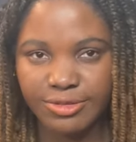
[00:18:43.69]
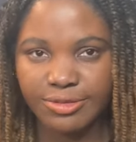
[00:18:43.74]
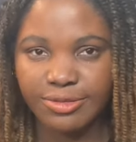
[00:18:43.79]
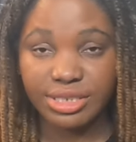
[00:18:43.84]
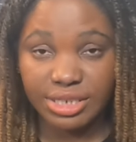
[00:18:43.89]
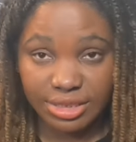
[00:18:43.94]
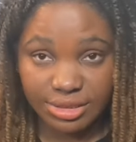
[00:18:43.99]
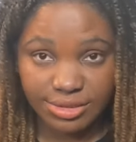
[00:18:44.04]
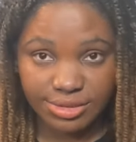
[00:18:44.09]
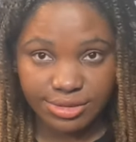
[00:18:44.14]

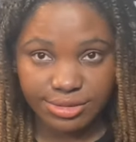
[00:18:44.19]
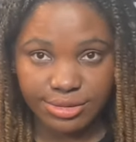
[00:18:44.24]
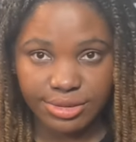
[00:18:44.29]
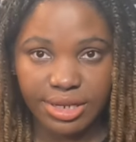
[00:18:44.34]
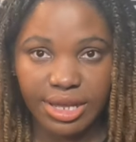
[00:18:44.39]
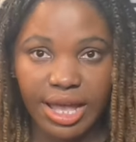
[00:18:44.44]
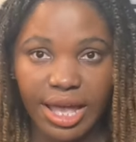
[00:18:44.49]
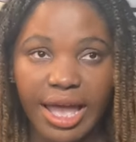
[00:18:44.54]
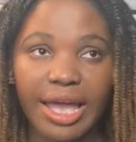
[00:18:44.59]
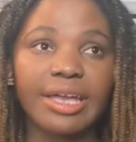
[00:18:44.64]
Jinseok
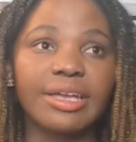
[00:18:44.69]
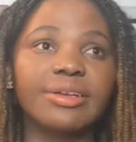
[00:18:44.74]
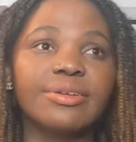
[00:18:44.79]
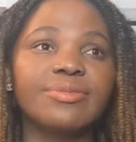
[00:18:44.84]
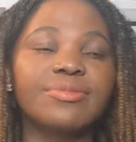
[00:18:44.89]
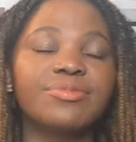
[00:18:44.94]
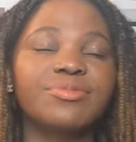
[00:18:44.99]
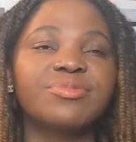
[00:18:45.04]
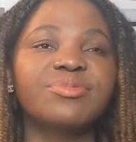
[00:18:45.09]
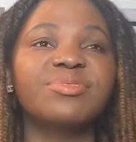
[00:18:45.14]
I
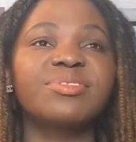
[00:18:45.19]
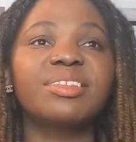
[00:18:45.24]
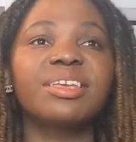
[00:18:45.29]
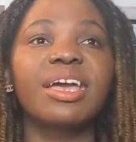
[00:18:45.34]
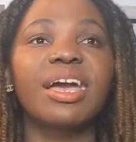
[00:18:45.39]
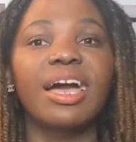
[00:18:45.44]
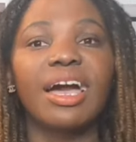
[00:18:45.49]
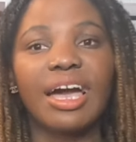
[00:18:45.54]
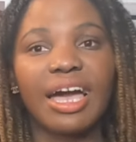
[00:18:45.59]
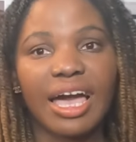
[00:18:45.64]

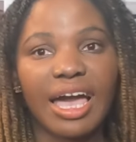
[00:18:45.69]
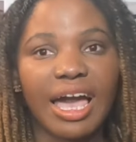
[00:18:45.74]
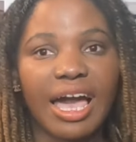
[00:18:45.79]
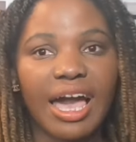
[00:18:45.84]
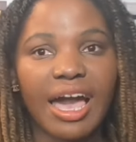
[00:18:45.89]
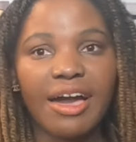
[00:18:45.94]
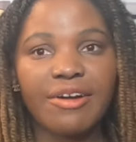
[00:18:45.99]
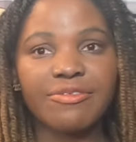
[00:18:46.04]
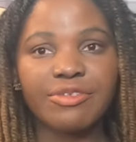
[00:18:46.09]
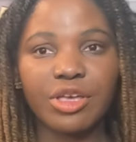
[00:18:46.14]

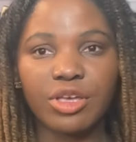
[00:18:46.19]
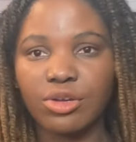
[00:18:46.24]
have